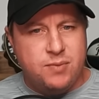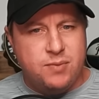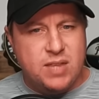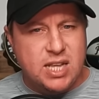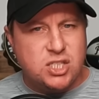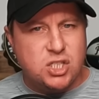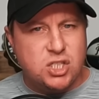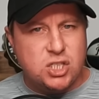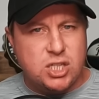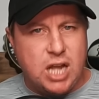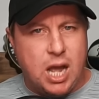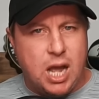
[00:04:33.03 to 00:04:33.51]

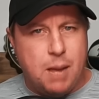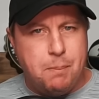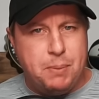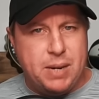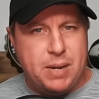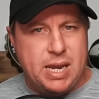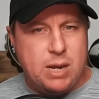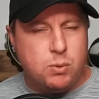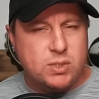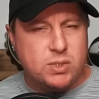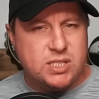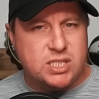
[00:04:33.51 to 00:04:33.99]
This
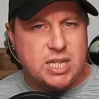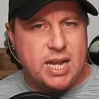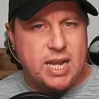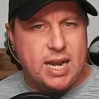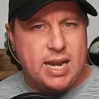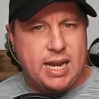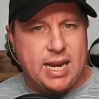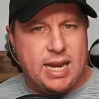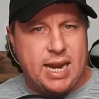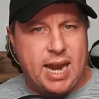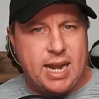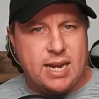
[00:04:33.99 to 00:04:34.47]
company was
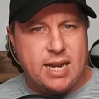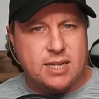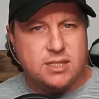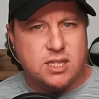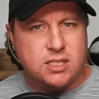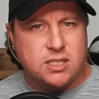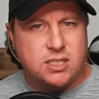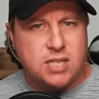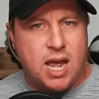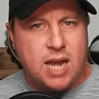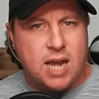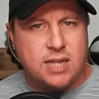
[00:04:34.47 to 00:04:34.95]
dedicated
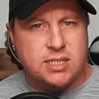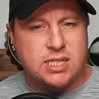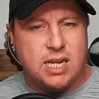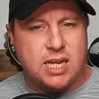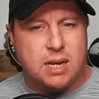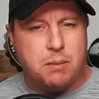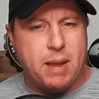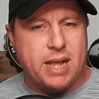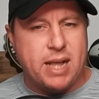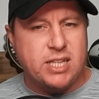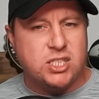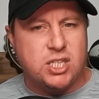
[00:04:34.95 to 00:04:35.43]
to
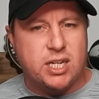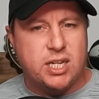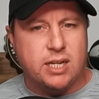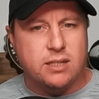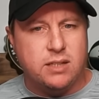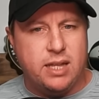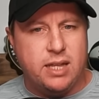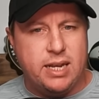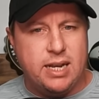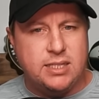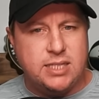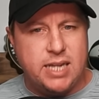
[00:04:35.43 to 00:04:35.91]
toxic
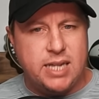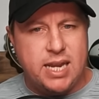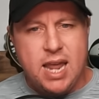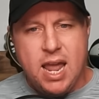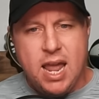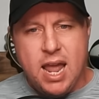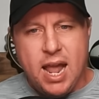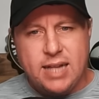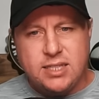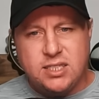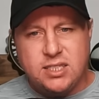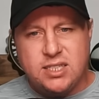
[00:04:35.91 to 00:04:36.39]
masculinity
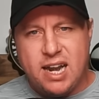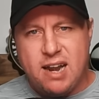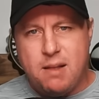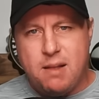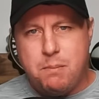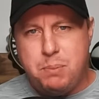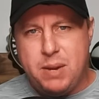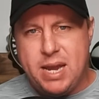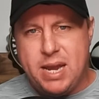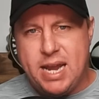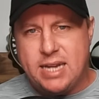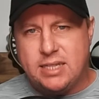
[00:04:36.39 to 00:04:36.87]
instead
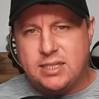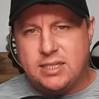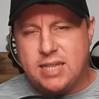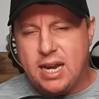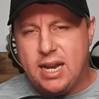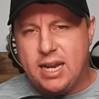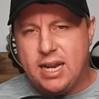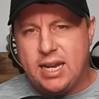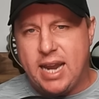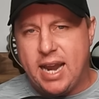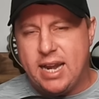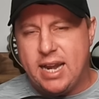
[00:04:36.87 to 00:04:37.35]
of being
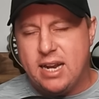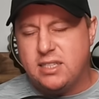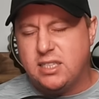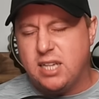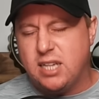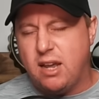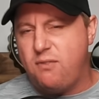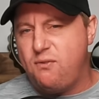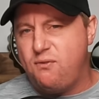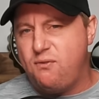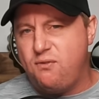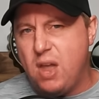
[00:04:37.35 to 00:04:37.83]
dedicated
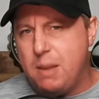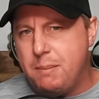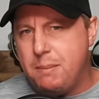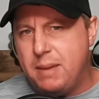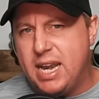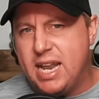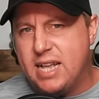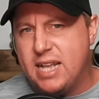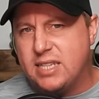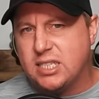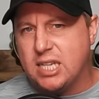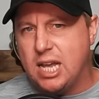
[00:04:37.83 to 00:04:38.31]
to
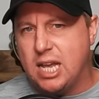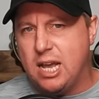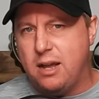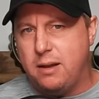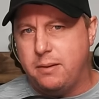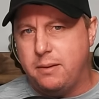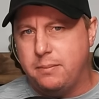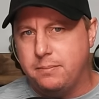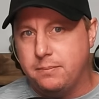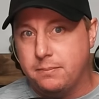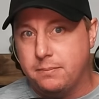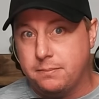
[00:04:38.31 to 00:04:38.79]

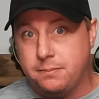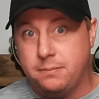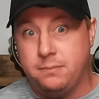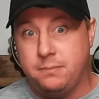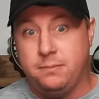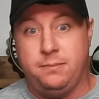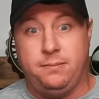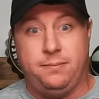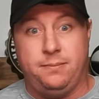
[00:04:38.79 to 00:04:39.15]
feminism."